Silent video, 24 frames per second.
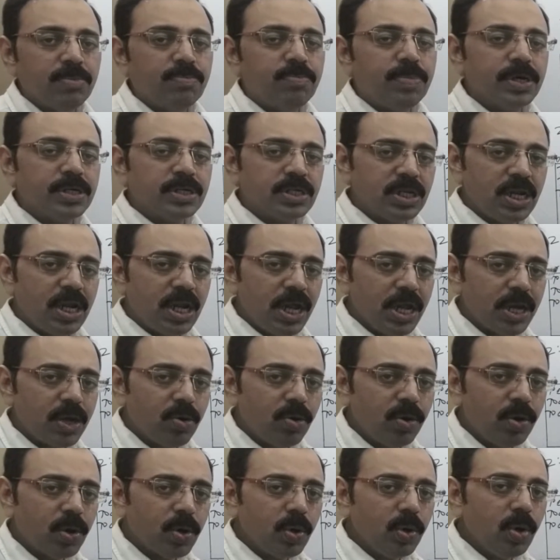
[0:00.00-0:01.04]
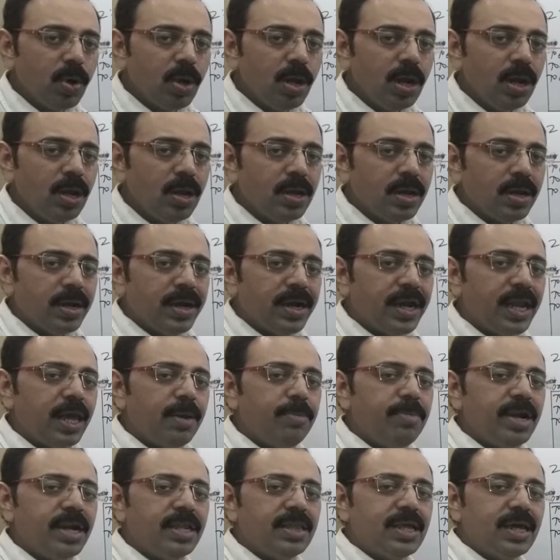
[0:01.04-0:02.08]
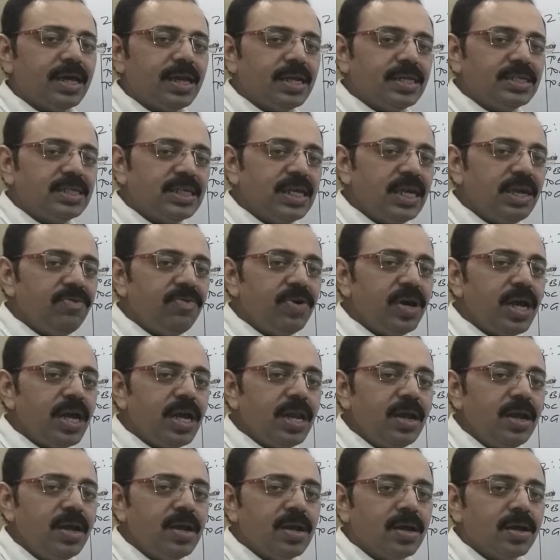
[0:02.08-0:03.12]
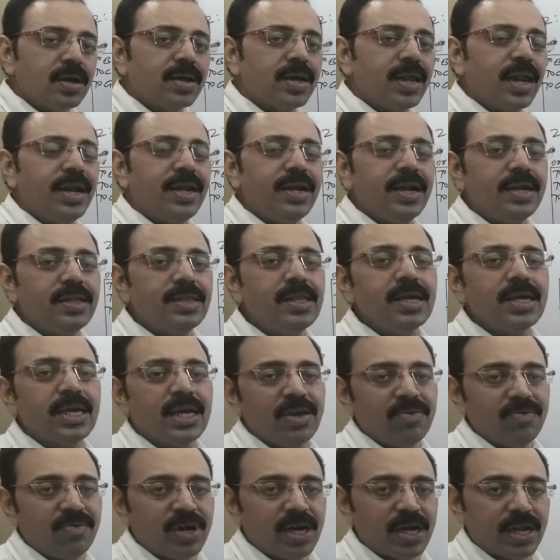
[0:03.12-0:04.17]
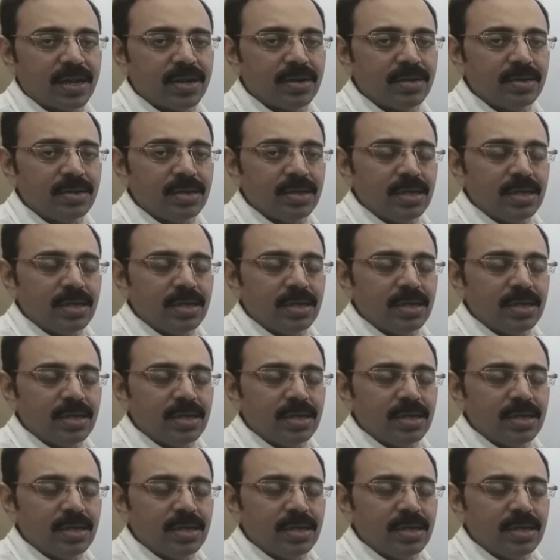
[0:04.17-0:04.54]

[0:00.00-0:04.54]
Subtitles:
Personal account rule, debit the receiver, credit the giver.